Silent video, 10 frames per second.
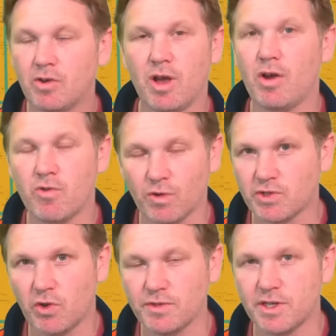across
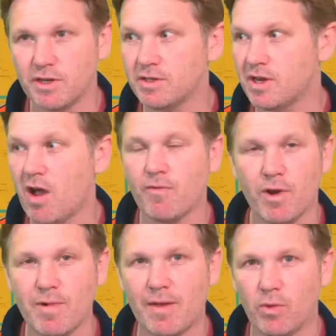continents, halfway
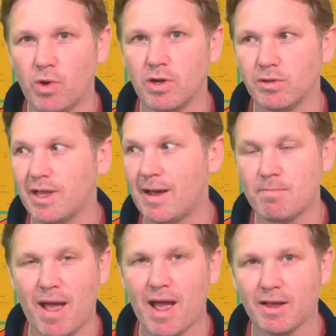around the world and
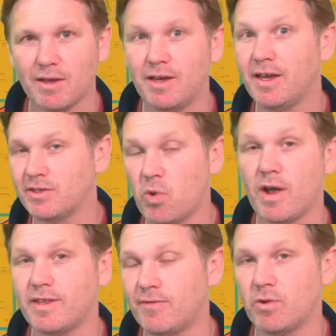back, is quite
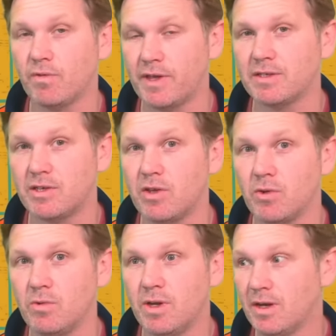a difficult thing to
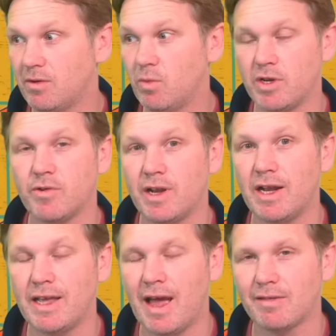do when you're an
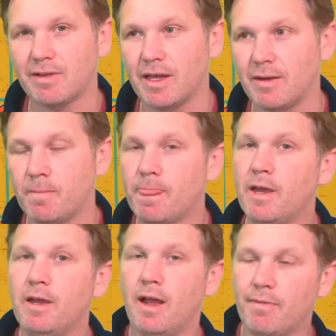elite athlete.
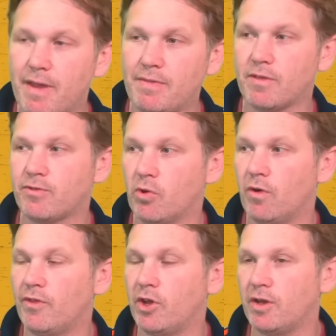And then the
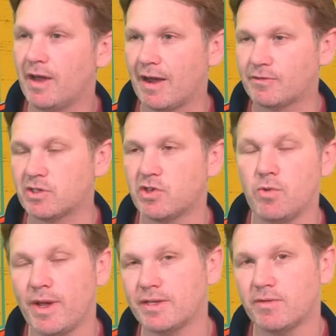thought that after 2
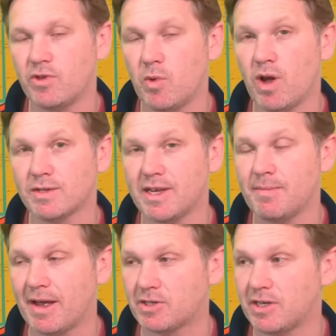weeks of URC
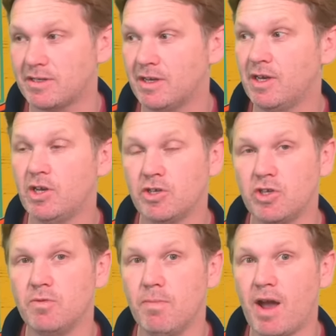matches,
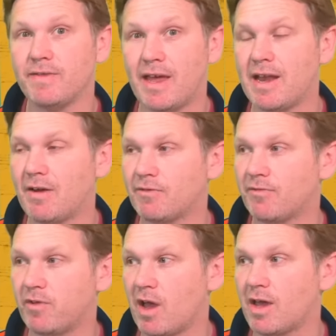you might then have to
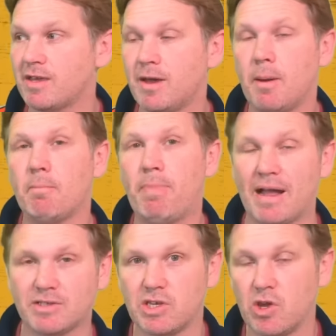fly
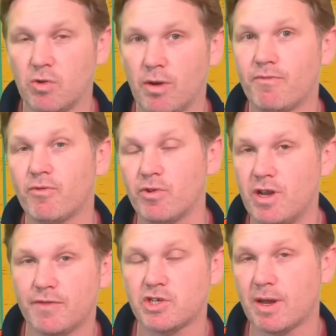back to Europe for
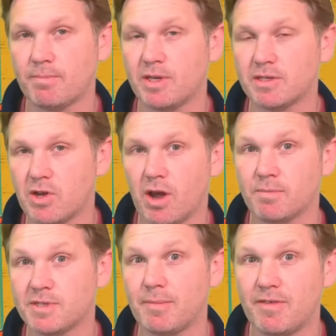another Champions Cup
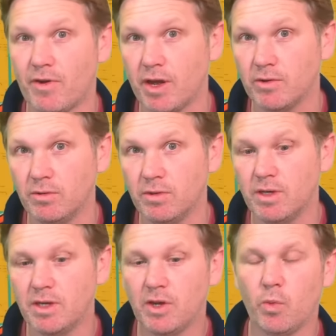semi-final,
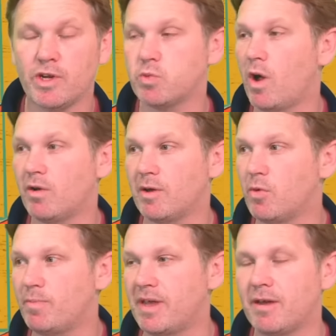which, while it
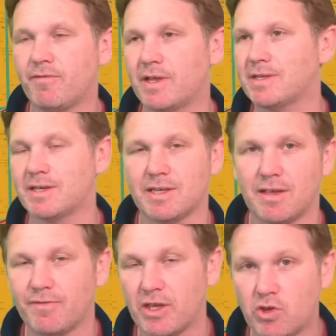would be fantastic
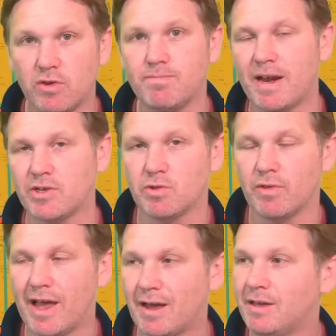if they could manage all
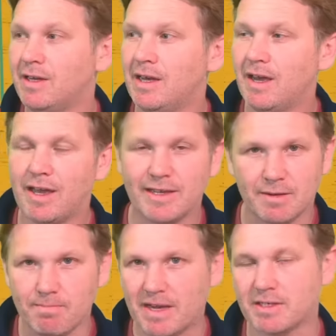that, is a
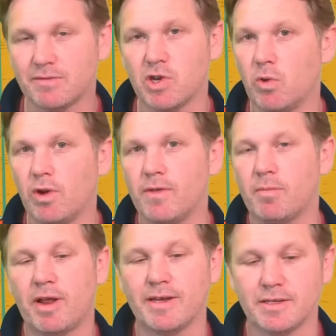massive toll on the
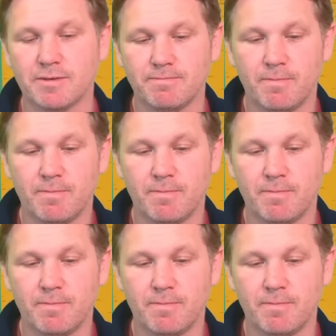players.